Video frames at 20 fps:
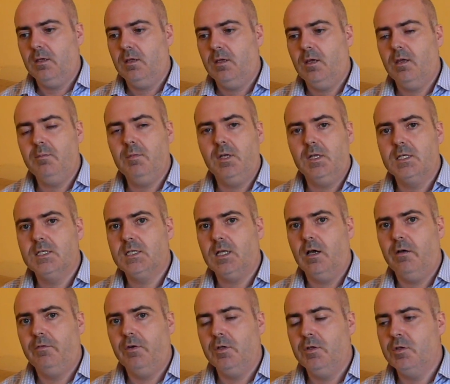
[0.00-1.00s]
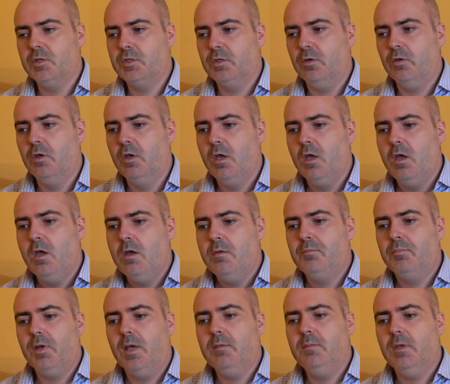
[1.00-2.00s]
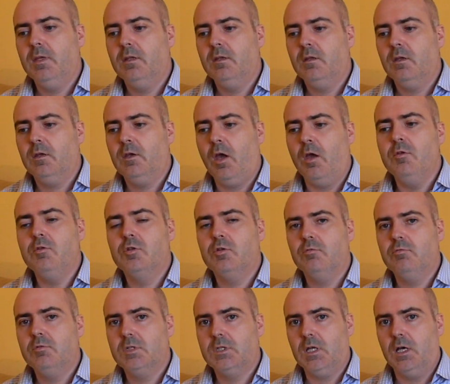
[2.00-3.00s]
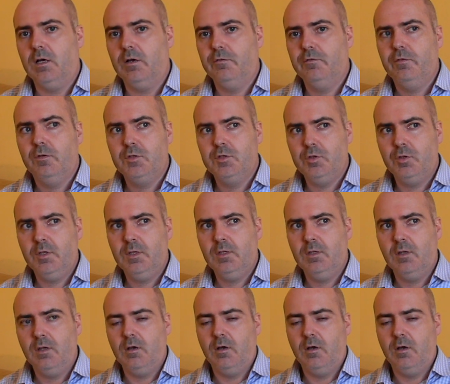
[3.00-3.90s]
him and his staff are used to, priming council staff during